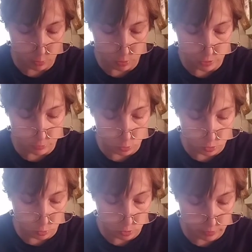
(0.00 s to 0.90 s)
what's more,
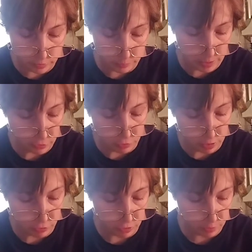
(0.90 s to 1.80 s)
one's
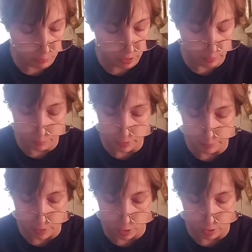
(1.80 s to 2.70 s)
imagination can play a big
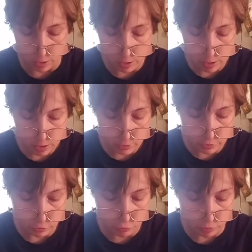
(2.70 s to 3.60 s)
part in
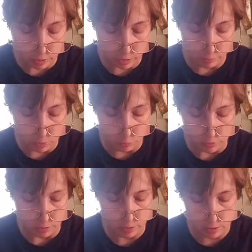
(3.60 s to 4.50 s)
such critical
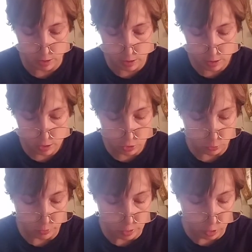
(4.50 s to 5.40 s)
moments. So
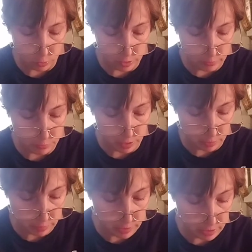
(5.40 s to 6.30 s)
we all went to bed,
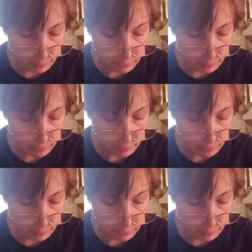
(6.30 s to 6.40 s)
but none